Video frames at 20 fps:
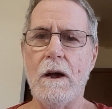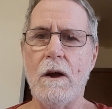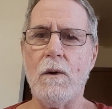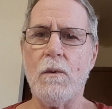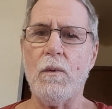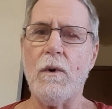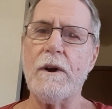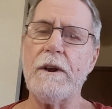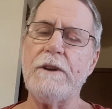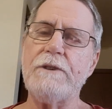
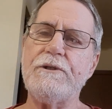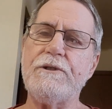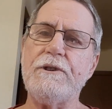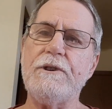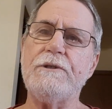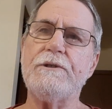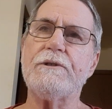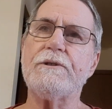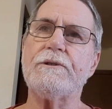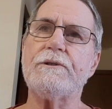What did
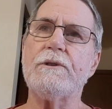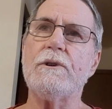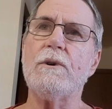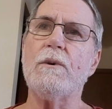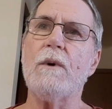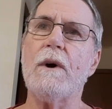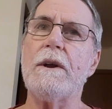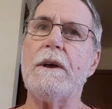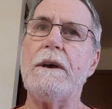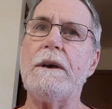Jesus do
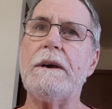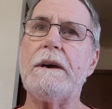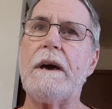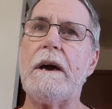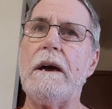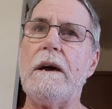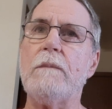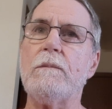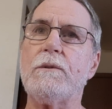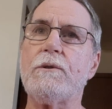when he
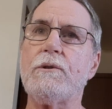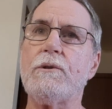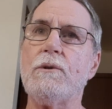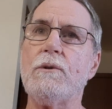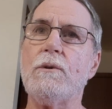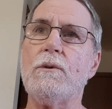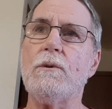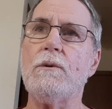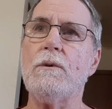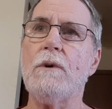came
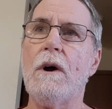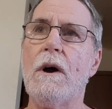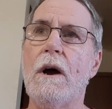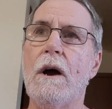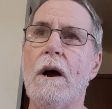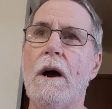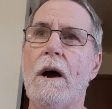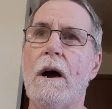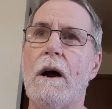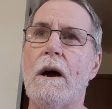to
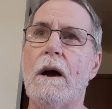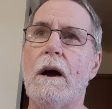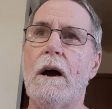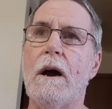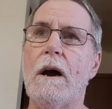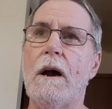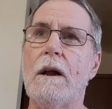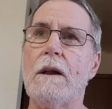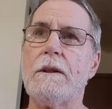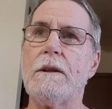
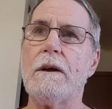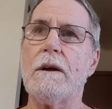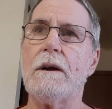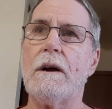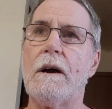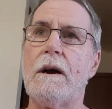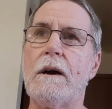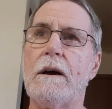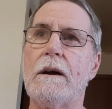uh, the